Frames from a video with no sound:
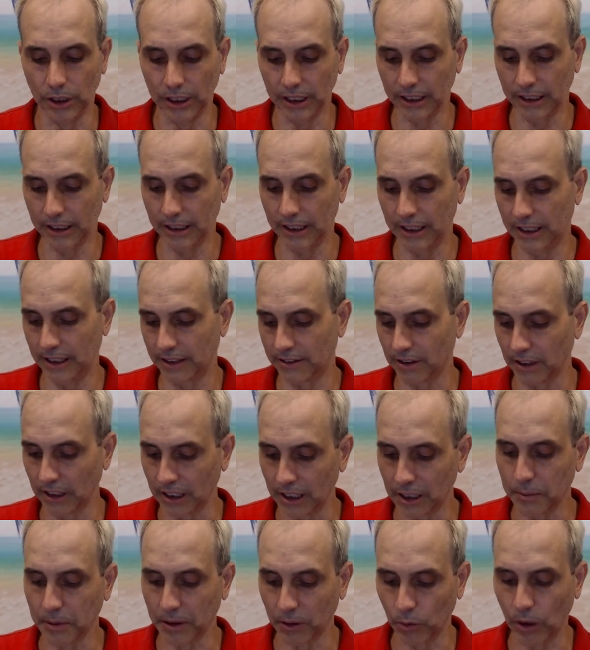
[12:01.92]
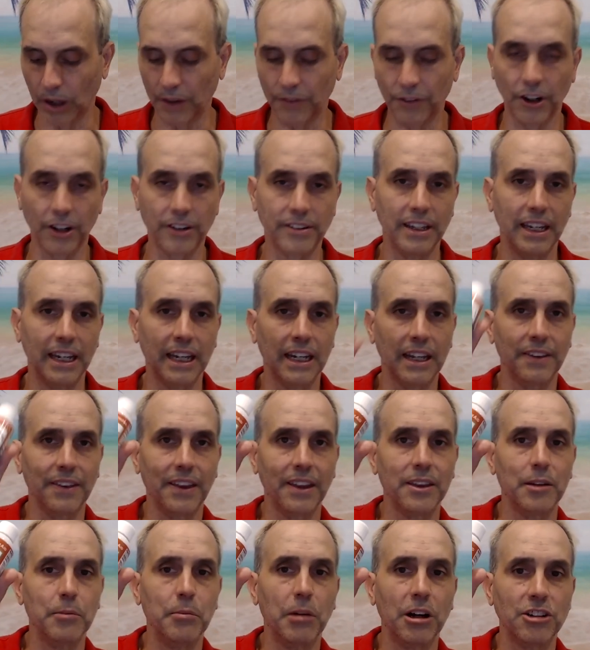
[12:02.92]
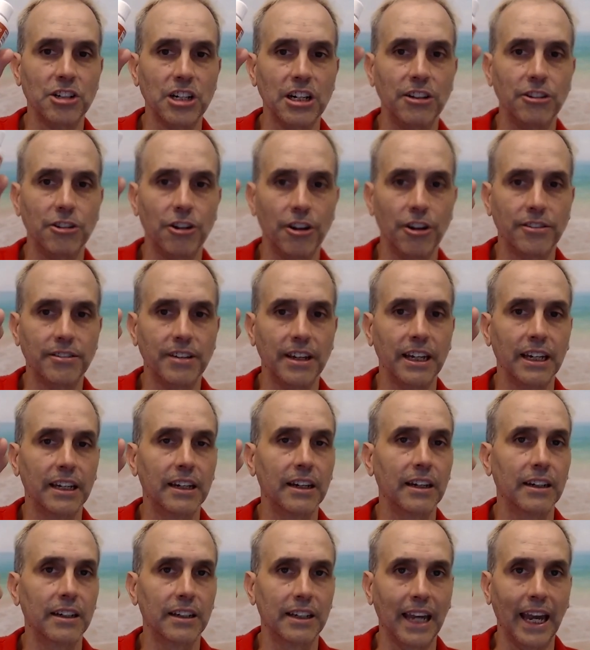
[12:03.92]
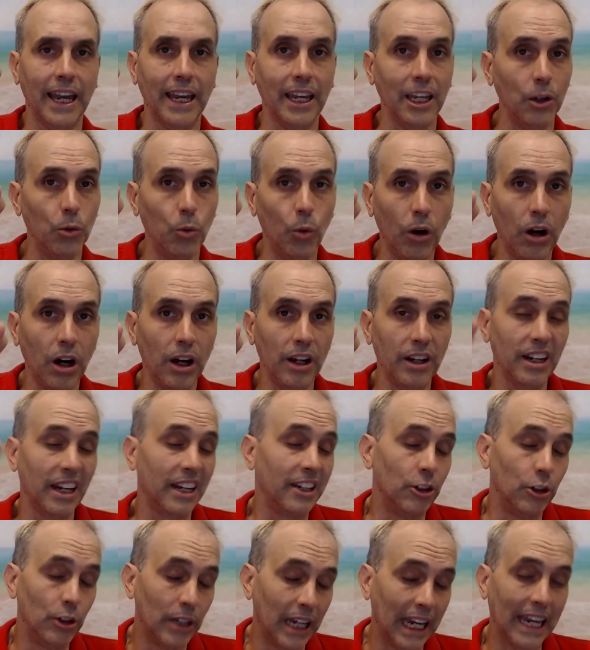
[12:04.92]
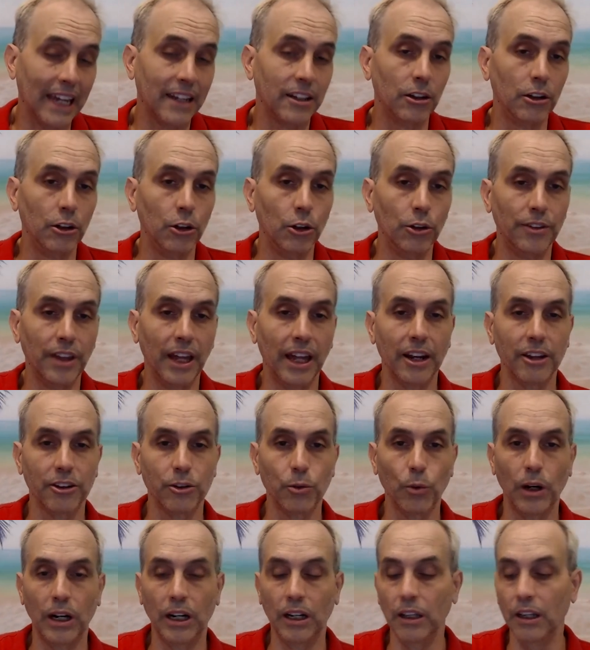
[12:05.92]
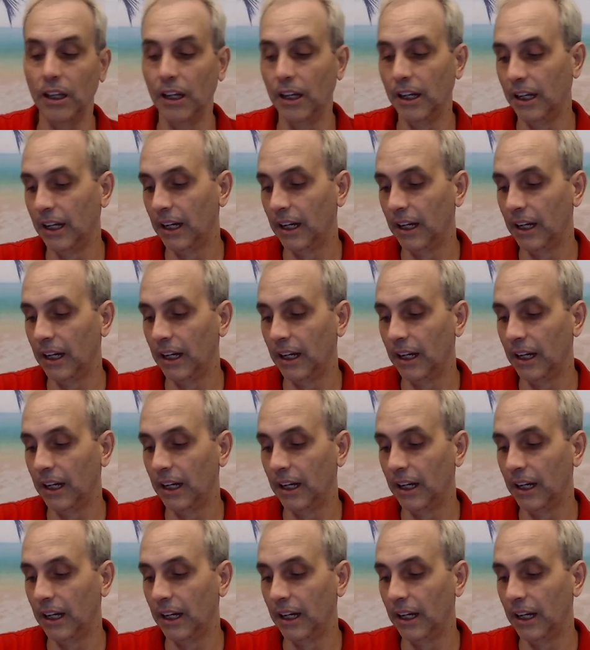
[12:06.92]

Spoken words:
it. It's a little bit rougher to take, and then the much easier to take KE1, and you can dilute that as well.